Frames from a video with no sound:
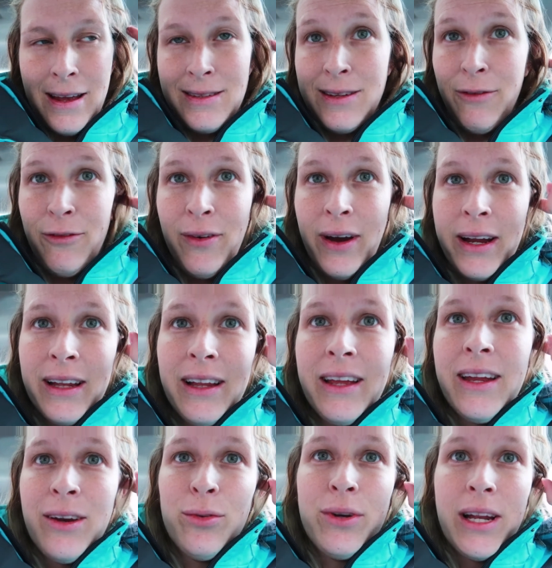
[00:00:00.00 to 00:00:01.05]
as I
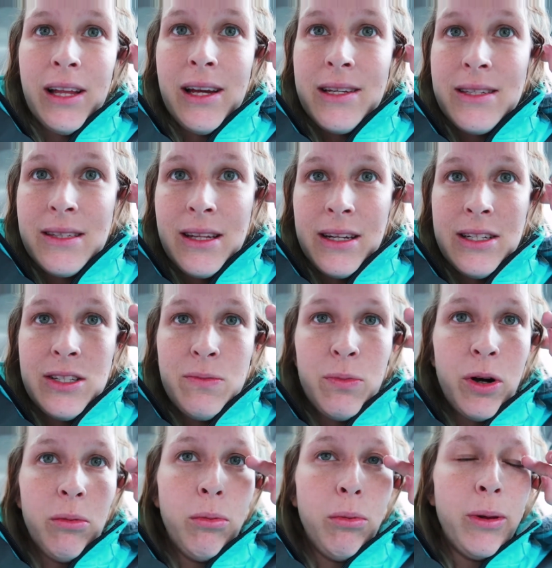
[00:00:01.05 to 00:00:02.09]
finally realized that it's
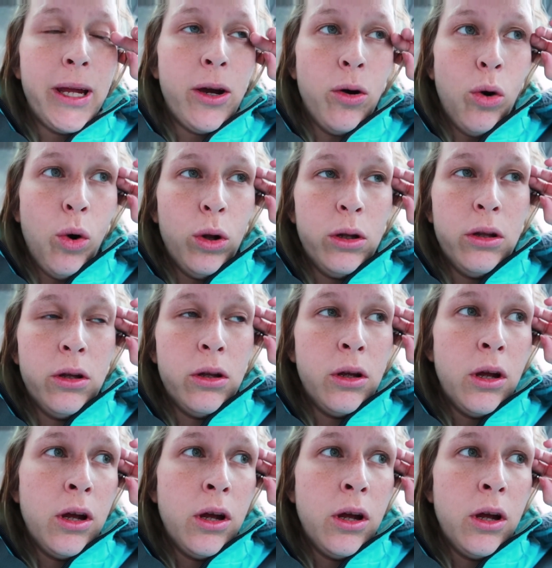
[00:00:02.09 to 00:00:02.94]
probably called